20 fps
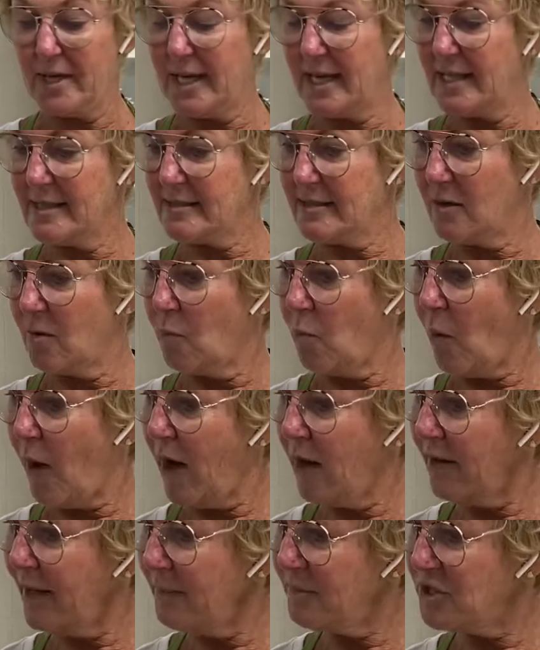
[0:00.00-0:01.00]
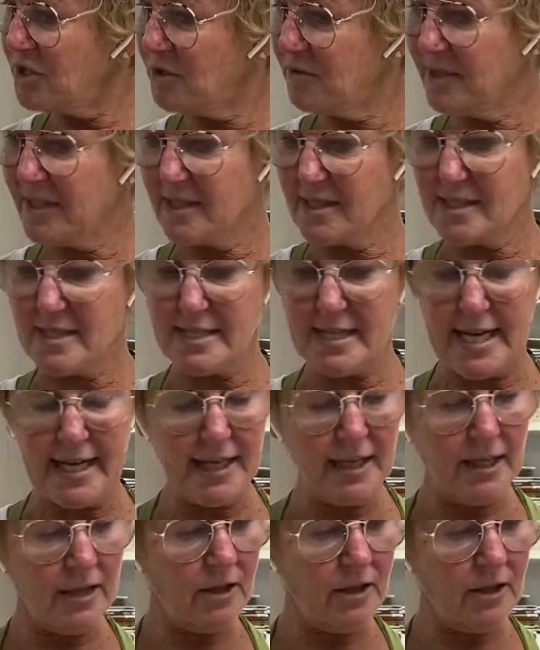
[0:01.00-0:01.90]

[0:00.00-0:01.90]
And so while I'm doing this, take a